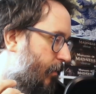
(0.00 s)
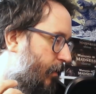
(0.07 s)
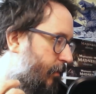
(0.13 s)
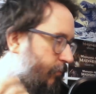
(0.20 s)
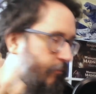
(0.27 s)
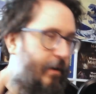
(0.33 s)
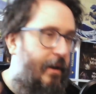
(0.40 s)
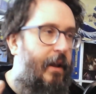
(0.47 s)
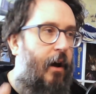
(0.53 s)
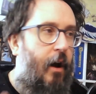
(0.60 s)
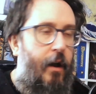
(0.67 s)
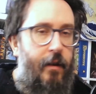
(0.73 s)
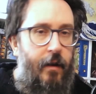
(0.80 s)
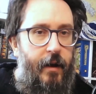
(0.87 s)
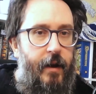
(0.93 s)
really
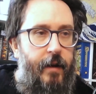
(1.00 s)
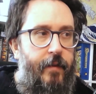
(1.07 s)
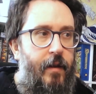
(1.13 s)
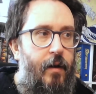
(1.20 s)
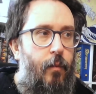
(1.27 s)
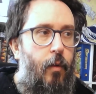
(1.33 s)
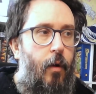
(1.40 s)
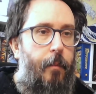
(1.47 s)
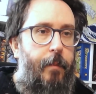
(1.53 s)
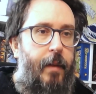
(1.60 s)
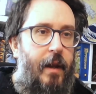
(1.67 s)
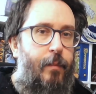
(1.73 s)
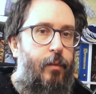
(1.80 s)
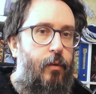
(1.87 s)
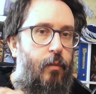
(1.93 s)
highlighted that what
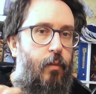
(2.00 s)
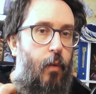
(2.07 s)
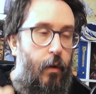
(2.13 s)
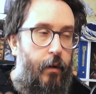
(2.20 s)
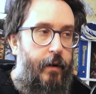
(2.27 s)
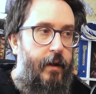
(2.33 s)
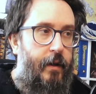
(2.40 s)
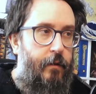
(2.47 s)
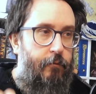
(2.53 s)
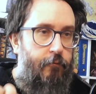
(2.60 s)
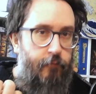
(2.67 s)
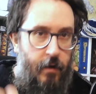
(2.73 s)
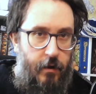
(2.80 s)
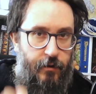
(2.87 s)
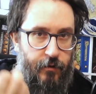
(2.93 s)
people want is
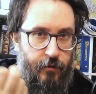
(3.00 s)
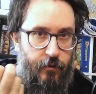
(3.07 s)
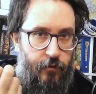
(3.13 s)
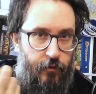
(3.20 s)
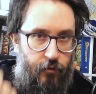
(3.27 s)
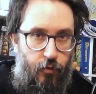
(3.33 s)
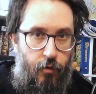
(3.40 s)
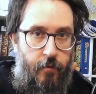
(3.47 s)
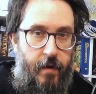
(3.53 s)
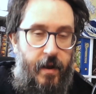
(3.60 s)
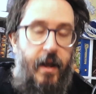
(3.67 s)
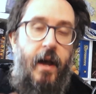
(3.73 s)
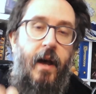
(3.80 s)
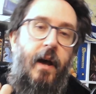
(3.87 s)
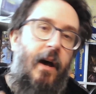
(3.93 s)
rich
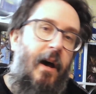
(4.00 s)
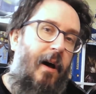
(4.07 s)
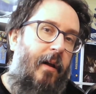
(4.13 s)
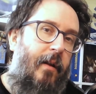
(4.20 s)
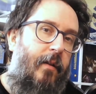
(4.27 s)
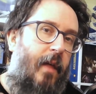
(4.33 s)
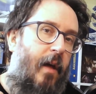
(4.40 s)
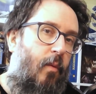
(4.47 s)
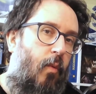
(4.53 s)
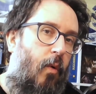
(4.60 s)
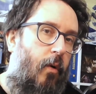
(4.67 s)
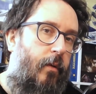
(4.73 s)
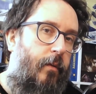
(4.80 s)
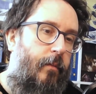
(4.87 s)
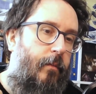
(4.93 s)
story, and they
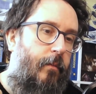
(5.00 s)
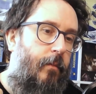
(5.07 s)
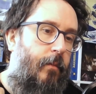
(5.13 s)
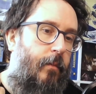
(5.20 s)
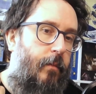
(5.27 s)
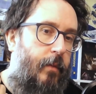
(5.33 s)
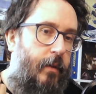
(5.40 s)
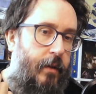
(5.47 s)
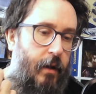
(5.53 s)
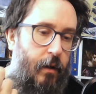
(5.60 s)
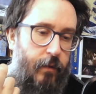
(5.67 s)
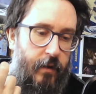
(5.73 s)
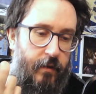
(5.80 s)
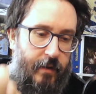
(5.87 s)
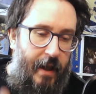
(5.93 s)
want
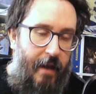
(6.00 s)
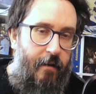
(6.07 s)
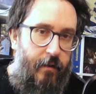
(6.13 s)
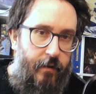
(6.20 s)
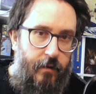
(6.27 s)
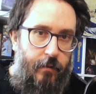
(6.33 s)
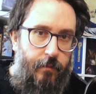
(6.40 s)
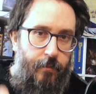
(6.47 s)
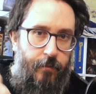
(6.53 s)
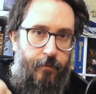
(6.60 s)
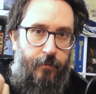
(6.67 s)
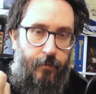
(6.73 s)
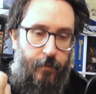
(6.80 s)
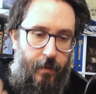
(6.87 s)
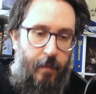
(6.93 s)
these character.
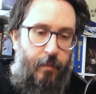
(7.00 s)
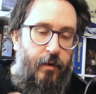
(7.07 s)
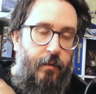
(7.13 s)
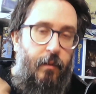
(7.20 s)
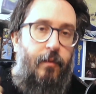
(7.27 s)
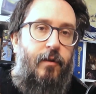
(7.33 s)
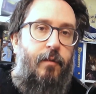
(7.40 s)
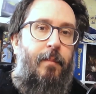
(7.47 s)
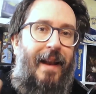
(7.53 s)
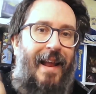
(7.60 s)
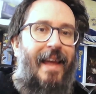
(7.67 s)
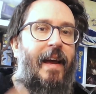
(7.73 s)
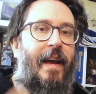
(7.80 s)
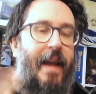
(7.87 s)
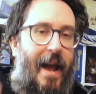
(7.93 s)
People do want to
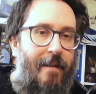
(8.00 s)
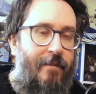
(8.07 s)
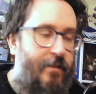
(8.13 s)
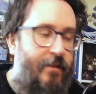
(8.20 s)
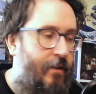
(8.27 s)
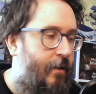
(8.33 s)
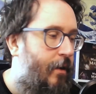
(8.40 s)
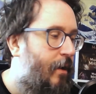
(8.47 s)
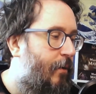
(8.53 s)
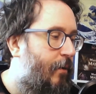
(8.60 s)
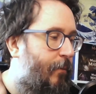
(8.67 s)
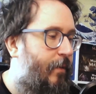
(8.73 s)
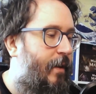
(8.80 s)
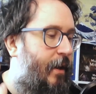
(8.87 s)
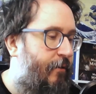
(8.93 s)
play a character
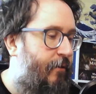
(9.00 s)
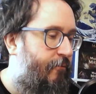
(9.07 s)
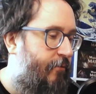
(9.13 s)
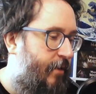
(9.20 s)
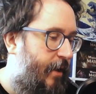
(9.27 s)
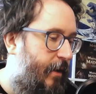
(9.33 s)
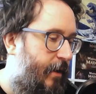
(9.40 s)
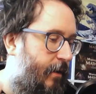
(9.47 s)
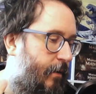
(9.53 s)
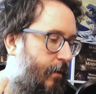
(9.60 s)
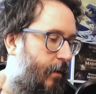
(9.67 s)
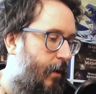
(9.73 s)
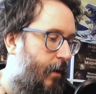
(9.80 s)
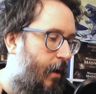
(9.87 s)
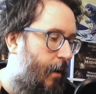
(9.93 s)
with an interesting
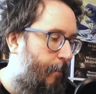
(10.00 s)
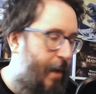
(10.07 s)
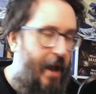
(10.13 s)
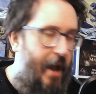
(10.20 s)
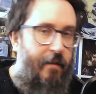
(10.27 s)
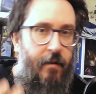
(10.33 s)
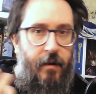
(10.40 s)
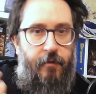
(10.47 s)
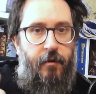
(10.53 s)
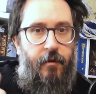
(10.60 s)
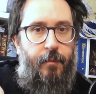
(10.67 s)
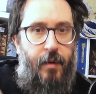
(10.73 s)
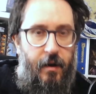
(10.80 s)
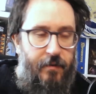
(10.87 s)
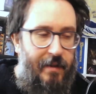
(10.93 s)
background, interesting
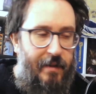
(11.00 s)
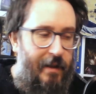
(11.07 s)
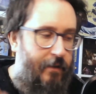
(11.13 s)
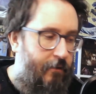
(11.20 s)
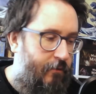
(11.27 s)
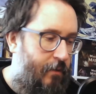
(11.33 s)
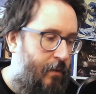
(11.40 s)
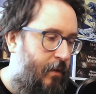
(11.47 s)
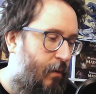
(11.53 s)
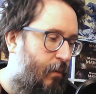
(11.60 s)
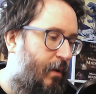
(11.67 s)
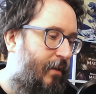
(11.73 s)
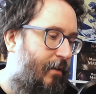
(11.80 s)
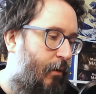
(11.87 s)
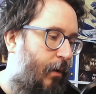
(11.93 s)
personality. They don't
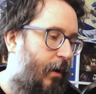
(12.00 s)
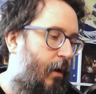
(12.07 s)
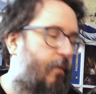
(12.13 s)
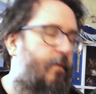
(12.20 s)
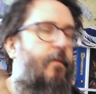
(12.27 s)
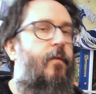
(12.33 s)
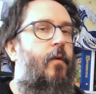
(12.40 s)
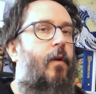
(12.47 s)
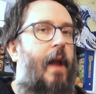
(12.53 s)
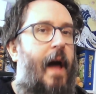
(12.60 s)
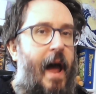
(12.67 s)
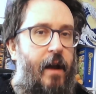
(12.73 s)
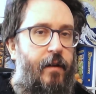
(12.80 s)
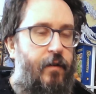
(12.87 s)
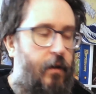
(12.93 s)
necessarily want to go full
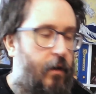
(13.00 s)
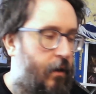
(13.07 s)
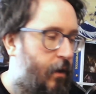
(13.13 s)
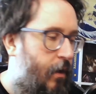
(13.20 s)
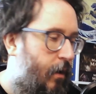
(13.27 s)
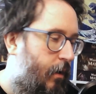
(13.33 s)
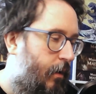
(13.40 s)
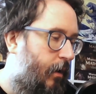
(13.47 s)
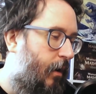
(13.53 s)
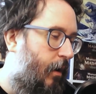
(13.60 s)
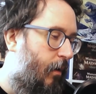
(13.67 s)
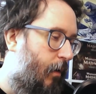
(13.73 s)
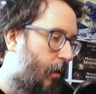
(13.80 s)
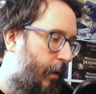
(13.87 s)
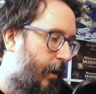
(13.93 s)
actor,
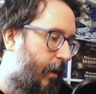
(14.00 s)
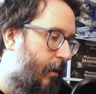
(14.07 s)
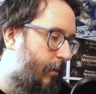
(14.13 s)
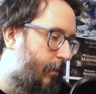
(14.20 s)
on it.